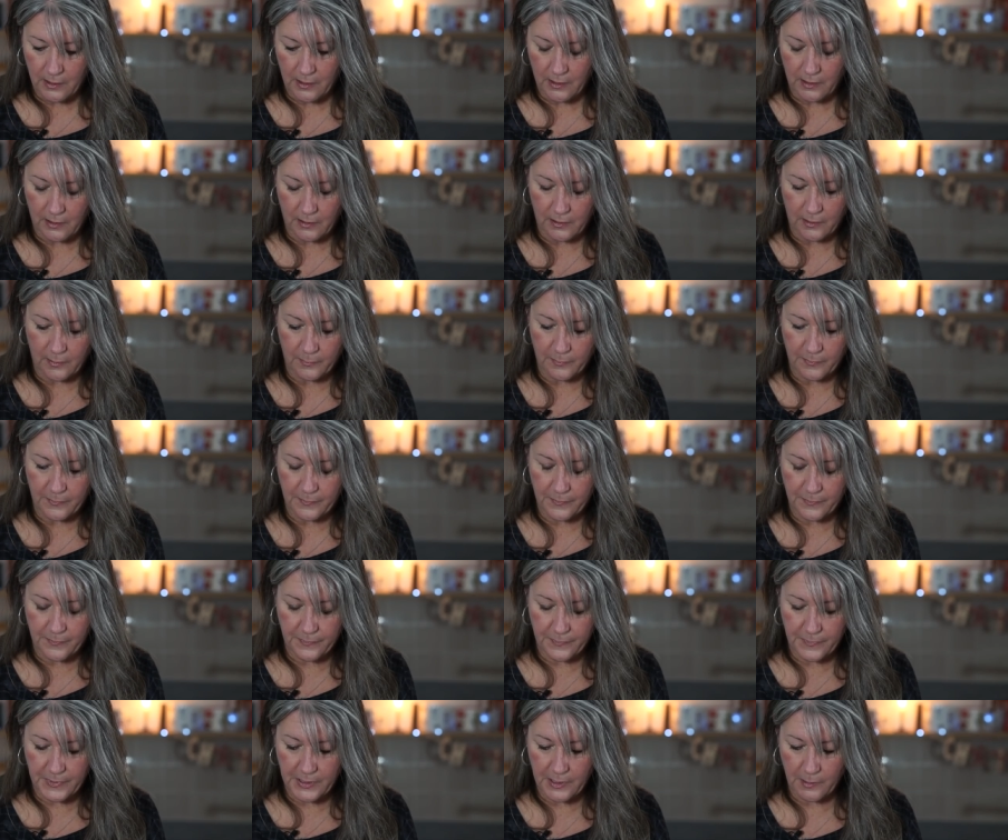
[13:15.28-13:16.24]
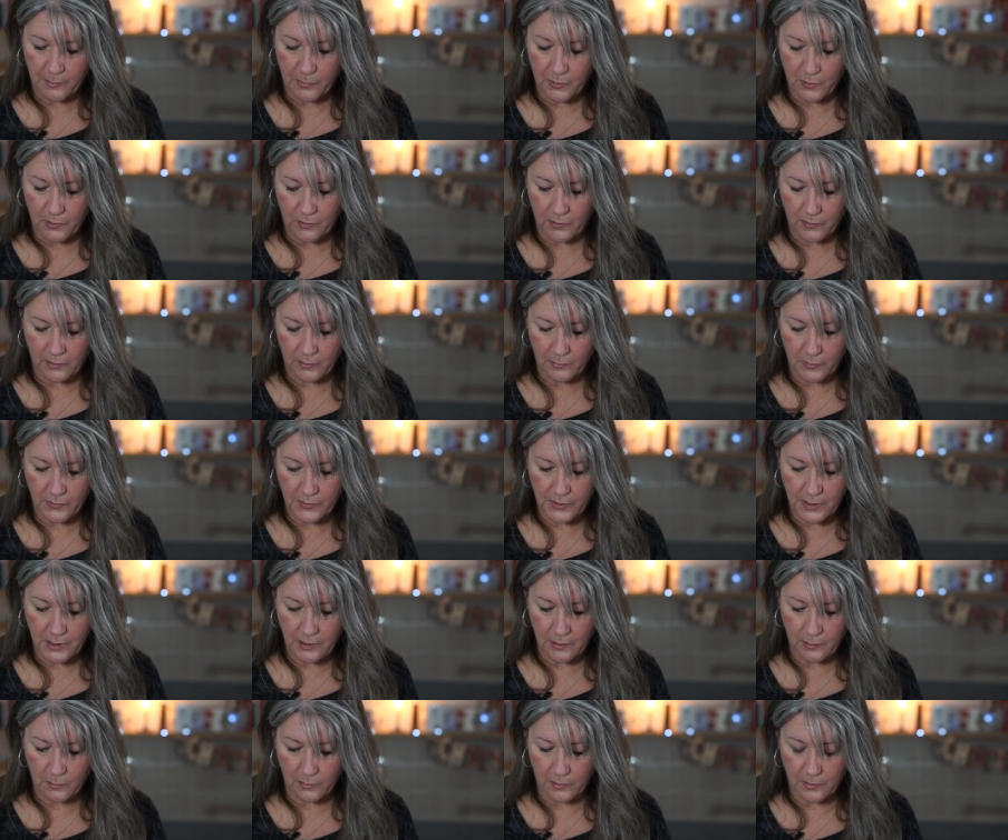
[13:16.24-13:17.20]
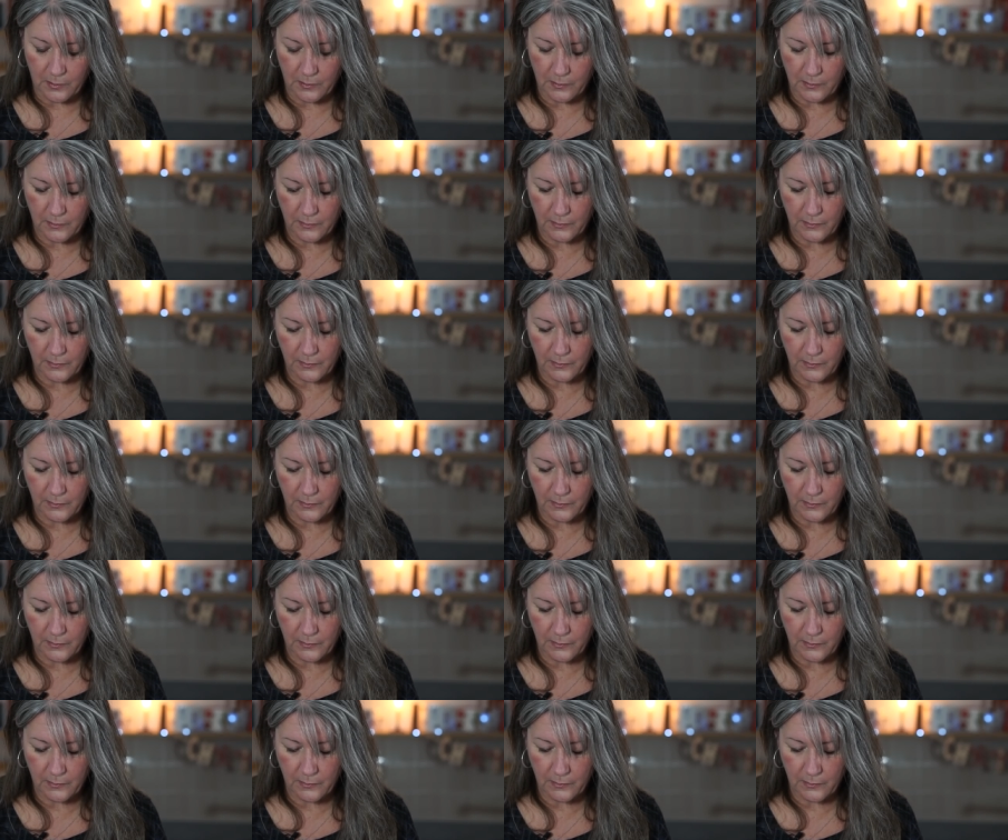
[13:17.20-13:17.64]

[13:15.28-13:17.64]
Sepulchre, and what's the other one?